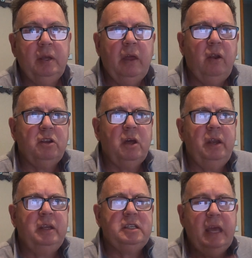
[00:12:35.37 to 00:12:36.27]
And an
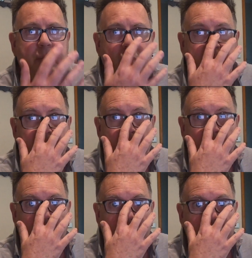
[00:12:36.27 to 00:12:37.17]
example of that
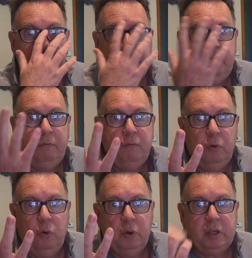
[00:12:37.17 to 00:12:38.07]
might be,
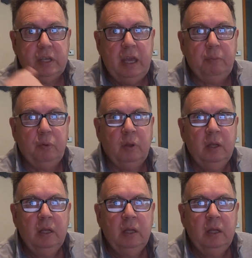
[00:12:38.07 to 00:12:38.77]
for example,